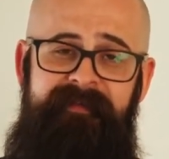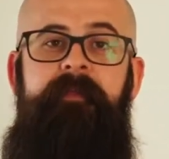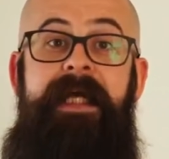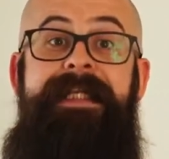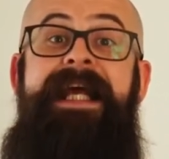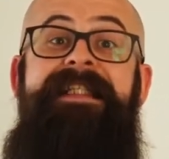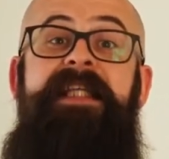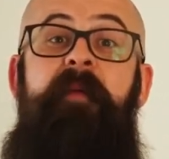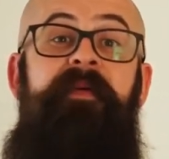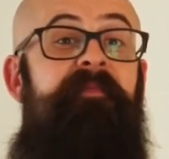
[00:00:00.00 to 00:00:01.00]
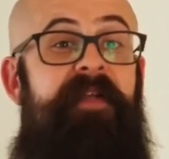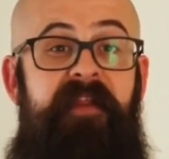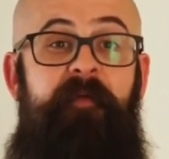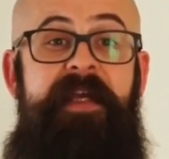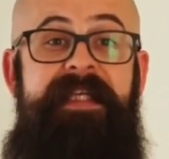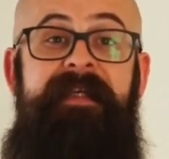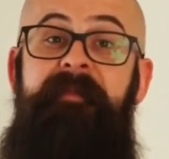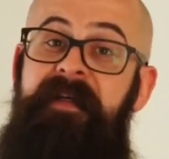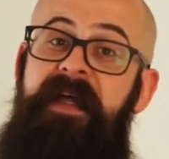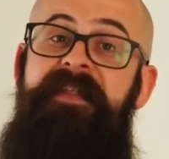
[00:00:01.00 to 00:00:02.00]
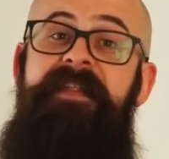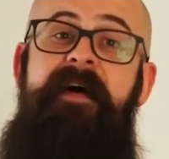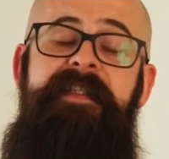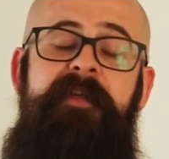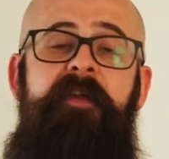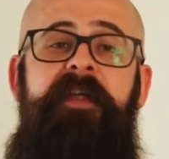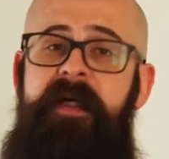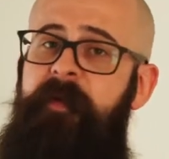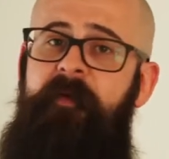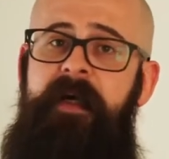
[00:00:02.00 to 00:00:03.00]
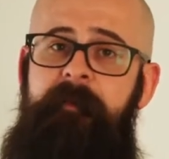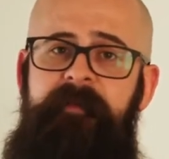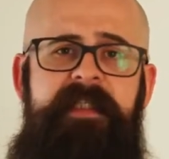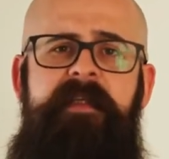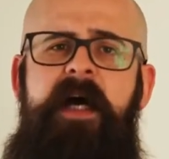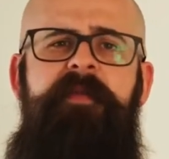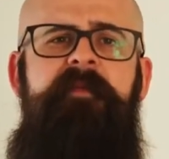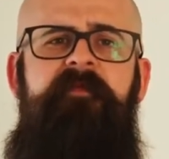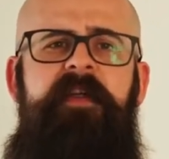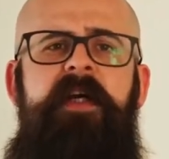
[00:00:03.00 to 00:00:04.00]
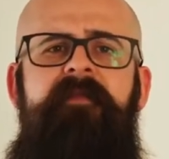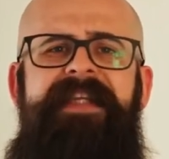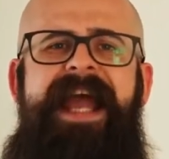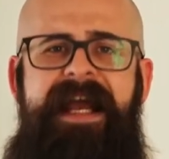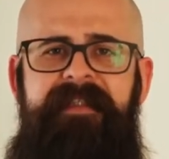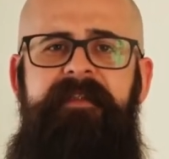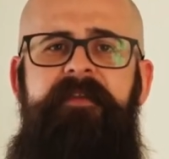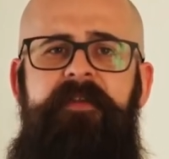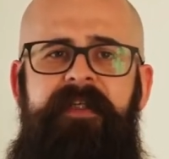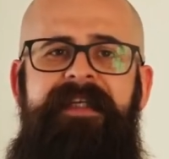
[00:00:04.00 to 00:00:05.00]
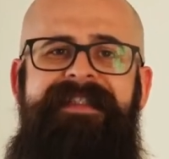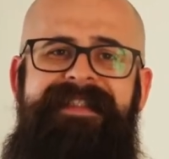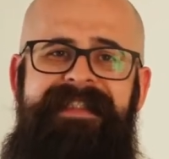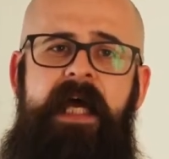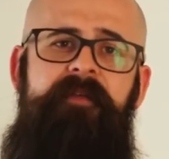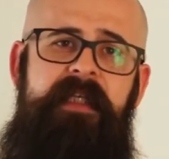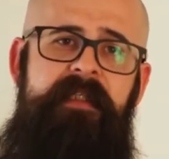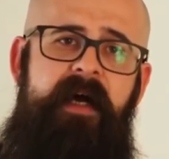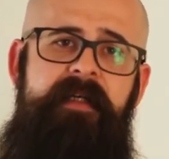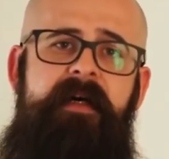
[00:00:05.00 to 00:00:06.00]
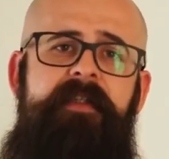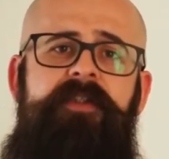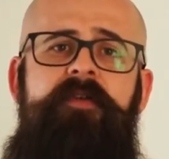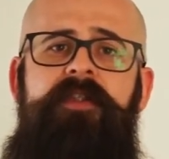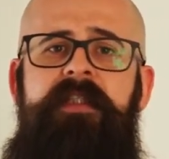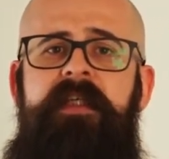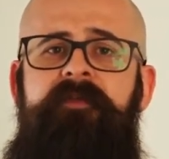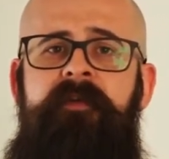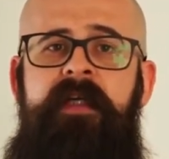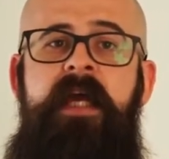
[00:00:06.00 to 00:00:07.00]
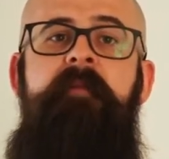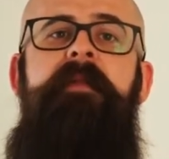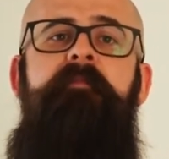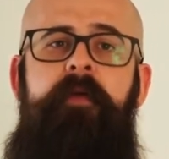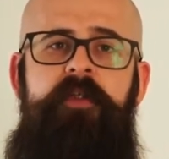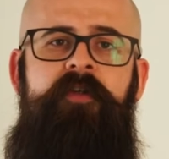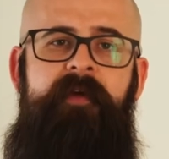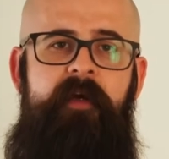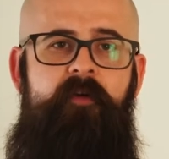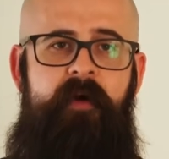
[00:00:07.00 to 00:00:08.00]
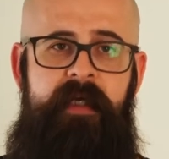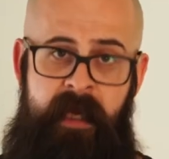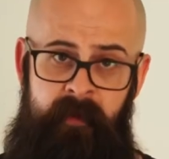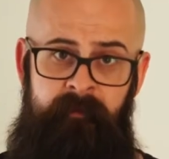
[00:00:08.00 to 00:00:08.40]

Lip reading: Next up, another week, another sighting on the Nürburgring. This time, some video of the excellent looking and sounding 992 GT3 being pushed around green hell.